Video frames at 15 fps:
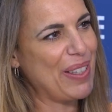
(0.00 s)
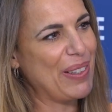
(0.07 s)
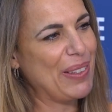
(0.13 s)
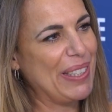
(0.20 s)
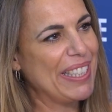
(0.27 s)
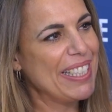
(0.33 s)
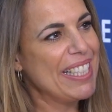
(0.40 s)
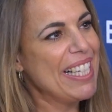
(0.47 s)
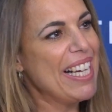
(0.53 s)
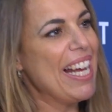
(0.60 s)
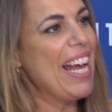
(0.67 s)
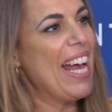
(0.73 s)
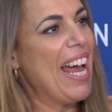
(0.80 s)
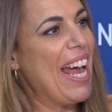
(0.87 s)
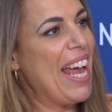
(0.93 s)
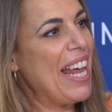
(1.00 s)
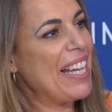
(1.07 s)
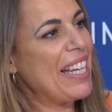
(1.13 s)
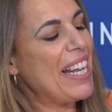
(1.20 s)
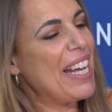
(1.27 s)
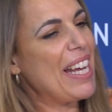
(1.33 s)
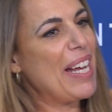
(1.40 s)
cool.
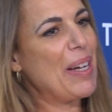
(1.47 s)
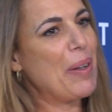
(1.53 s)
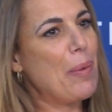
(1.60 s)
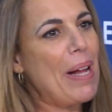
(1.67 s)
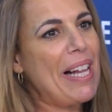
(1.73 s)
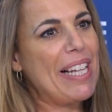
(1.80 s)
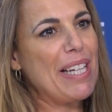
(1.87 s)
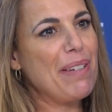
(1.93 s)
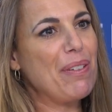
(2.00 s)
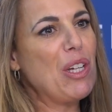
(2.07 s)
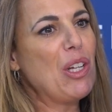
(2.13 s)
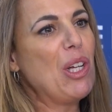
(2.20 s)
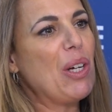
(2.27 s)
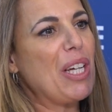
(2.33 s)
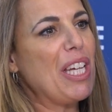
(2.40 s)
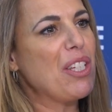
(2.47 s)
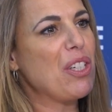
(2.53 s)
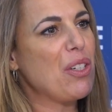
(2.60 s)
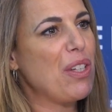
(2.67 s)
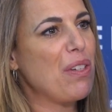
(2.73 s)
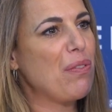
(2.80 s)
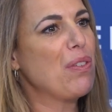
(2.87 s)
And uh, well, if you look
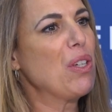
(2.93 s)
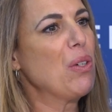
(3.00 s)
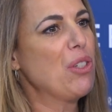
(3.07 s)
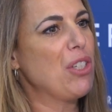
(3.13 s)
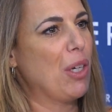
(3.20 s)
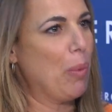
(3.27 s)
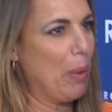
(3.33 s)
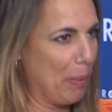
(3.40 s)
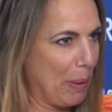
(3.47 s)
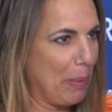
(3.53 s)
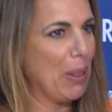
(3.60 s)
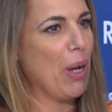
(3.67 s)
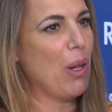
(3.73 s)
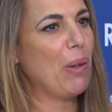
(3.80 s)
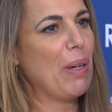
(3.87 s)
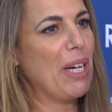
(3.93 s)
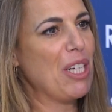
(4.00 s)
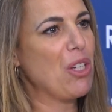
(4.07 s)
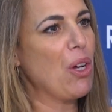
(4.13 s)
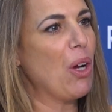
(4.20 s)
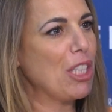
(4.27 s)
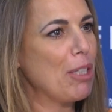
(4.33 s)
into the future, where we already
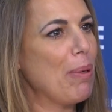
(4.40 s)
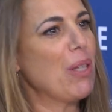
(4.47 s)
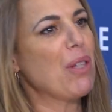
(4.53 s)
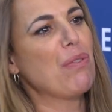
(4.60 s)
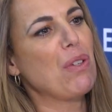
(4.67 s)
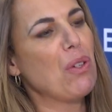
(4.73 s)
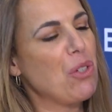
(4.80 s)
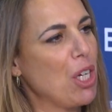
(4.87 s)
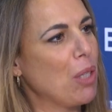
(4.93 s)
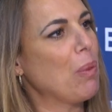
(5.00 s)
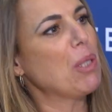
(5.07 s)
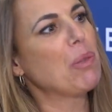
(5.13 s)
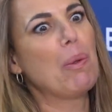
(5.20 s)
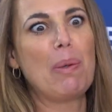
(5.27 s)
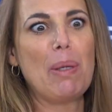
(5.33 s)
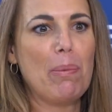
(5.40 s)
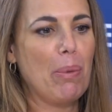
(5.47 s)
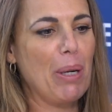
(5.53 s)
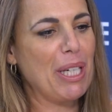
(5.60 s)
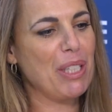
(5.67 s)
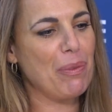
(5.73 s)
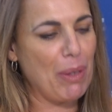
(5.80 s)
talked about the yeah. future and what we will
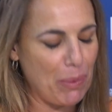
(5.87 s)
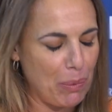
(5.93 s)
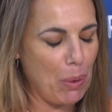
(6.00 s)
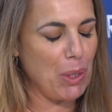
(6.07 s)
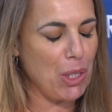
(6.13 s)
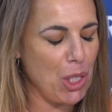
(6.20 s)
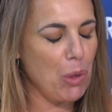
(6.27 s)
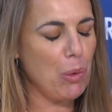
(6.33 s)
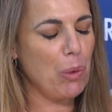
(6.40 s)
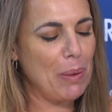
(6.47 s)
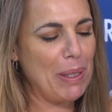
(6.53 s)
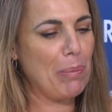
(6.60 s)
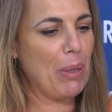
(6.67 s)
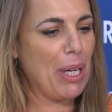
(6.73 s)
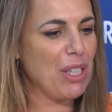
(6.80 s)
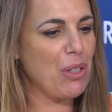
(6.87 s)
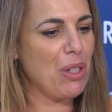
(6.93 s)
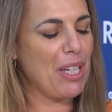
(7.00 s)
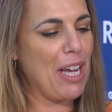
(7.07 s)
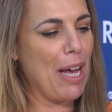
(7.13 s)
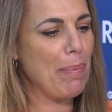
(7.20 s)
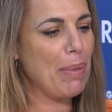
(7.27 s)
bring, what you will bring to
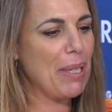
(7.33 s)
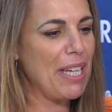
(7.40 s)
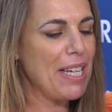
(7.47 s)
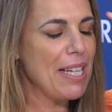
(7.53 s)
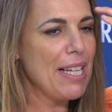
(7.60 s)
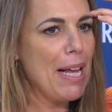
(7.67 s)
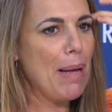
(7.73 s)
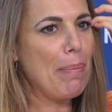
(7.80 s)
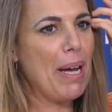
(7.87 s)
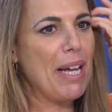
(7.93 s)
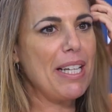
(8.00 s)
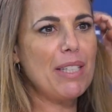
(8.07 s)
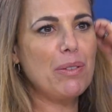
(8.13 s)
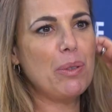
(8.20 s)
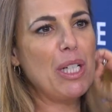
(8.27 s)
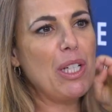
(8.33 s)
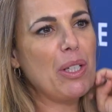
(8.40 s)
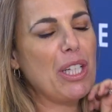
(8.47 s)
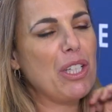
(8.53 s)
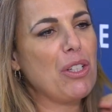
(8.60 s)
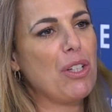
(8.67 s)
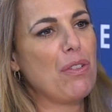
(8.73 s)
the company. But if we
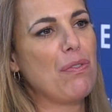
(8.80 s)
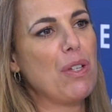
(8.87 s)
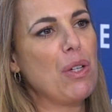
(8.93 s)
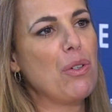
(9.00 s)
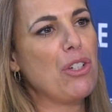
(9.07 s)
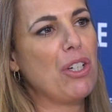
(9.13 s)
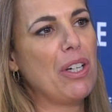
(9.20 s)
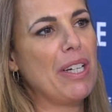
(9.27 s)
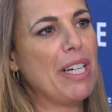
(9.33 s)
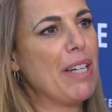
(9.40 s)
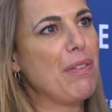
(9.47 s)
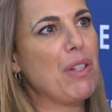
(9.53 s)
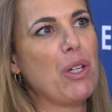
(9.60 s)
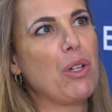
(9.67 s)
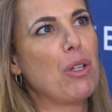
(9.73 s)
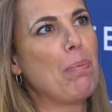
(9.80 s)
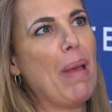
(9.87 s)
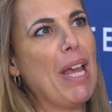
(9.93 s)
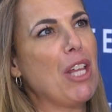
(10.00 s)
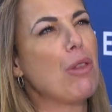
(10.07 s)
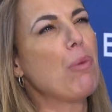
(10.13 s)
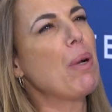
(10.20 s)
look into the future, and if you could
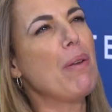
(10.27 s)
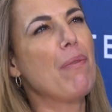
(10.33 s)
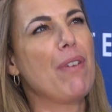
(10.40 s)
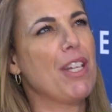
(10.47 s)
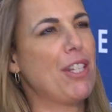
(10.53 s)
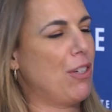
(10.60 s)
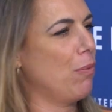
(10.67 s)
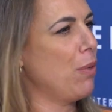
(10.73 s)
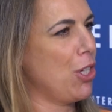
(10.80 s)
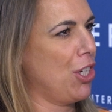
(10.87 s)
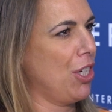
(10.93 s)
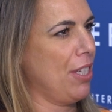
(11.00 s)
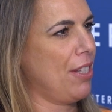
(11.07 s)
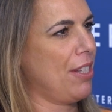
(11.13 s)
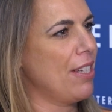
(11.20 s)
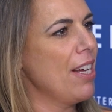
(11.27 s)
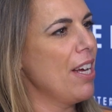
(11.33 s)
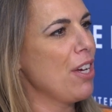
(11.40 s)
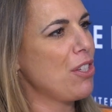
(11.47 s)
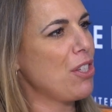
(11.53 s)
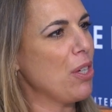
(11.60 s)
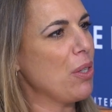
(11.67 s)
make three vis wishes,
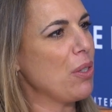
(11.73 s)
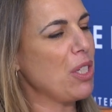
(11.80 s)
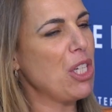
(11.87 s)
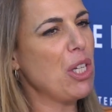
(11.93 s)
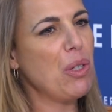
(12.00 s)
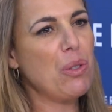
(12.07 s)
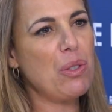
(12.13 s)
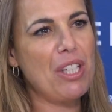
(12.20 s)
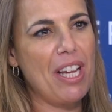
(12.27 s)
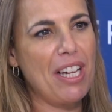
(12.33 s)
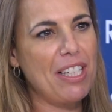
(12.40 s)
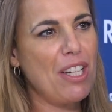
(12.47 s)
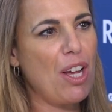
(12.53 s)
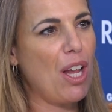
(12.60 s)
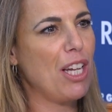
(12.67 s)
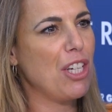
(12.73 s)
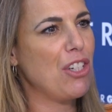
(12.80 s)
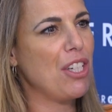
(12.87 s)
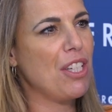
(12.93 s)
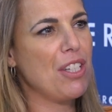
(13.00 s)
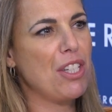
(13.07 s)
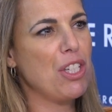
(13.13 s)
so new
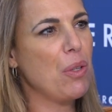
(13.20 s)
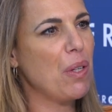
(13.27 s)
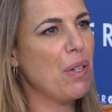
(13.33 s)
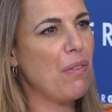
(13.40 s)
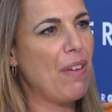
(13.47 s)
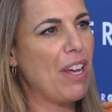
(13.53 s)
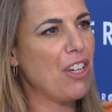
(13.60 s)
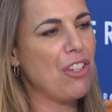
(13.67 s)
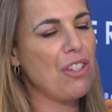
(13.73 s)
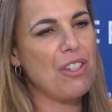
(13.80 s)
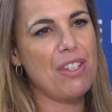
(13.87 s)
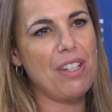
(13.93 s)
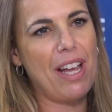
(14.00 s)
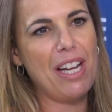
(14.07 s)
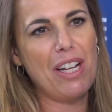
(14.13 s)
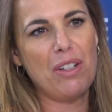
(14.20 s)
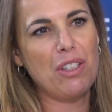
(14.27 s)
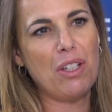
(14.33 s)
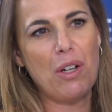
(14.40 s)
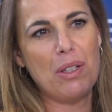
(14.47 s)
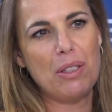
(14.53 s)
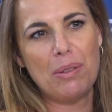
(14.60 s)
technologies, new innovations, I don't
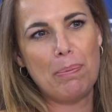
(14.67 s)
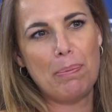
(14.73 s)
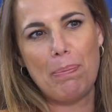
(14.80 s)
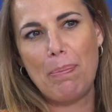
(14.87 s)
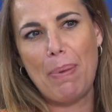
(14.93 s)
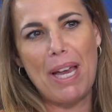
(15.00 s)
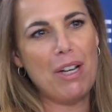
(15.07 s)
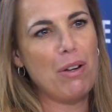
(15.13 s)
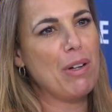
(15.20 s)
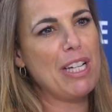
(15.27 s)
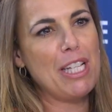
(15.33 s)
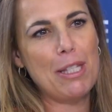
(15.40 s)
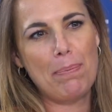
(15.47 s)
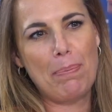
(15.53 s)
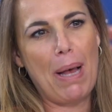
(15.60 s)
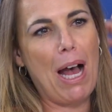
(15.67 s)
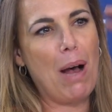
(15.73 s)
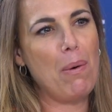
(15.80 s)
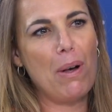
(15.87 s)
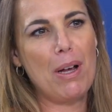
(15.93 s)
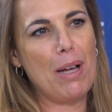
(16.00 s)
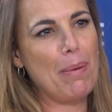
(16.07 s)
know, batteries,
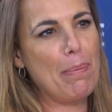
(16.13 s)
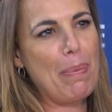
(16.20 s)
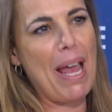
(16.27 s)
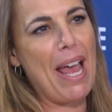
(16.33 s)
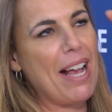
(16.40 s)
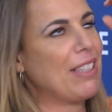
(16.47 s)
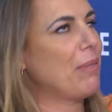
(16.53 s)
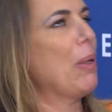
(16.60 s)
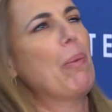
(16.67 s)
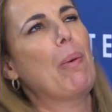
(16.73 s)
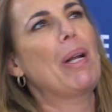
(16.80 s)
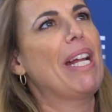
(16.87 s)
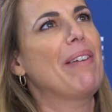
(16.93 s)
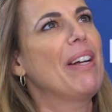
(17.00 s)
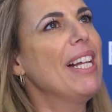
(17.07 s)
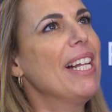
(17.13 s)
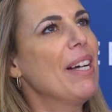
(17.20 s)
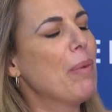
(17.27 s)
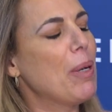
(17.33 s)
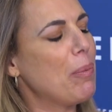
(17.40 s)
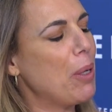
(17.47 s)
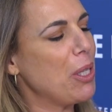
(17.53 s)
power banks, or whatever.
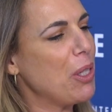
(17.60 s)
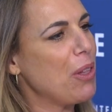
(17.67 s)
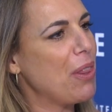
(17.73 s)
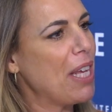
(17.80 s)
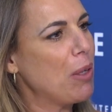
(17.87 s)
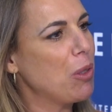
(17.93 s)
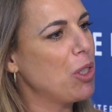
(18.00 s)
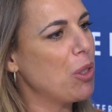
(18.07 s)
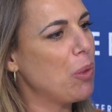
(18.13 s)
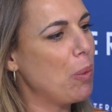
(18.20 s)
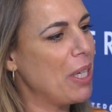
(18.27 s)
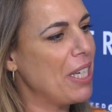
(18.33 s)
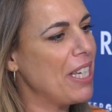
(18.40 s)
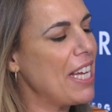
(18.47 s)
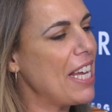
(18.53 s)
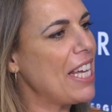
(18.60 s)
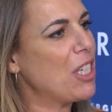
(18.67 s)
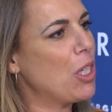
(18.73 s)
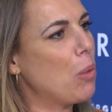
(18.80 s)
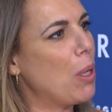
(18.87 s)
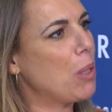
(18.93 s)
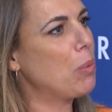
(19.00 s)
What, what, do you think do we need,
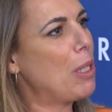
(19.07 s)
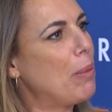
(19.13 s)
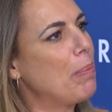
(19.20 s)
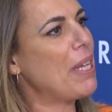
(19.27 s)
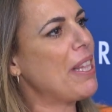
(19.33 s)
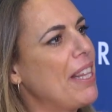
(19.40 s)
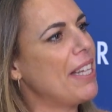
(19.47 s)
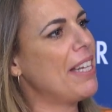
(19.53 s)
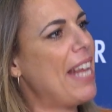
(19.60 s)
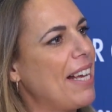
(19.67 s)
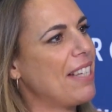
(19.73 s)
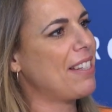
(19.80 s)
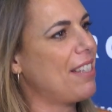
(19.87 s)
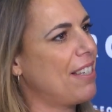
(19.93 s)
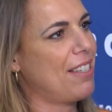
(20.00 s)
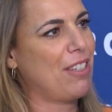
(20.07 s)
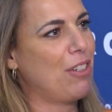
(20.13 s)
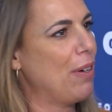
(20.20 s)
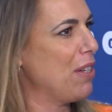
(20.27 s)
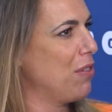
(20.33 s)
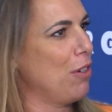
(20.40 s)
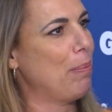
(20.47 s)
or what will be the next
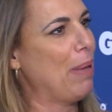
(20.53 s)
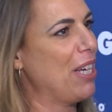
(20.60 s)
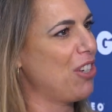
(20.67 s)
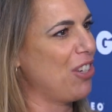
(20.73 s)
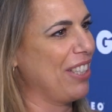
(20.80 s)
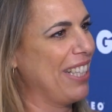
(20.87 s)
transformation?